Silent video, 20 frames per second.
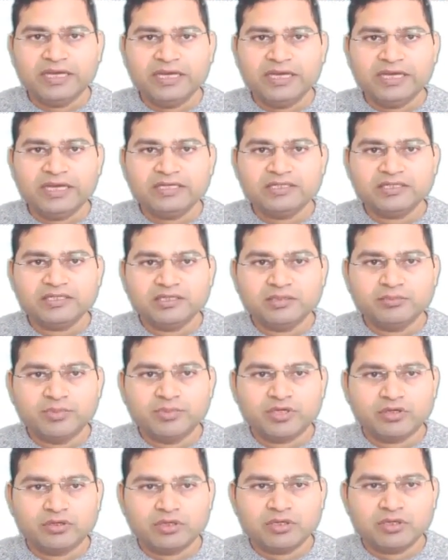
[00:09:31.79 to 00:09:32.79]
and
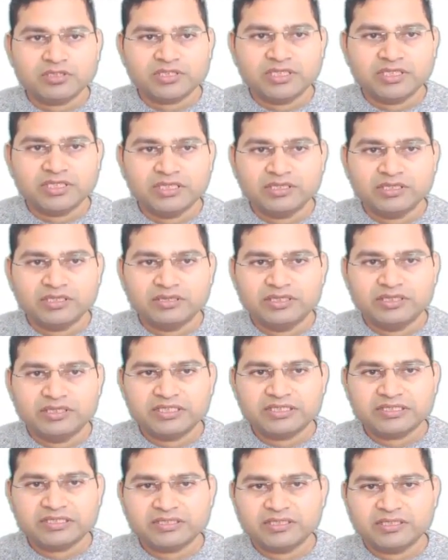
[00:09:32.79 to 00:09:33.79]
because
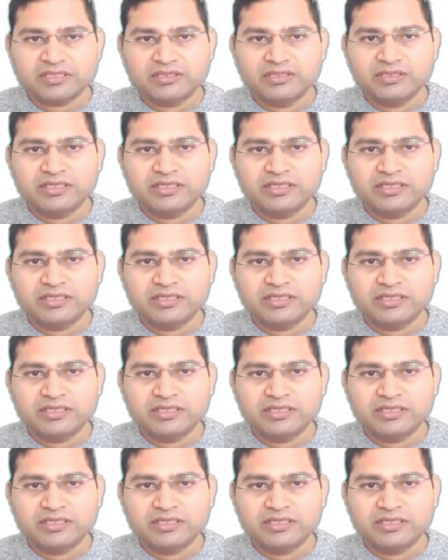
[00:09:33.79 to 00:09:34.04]
this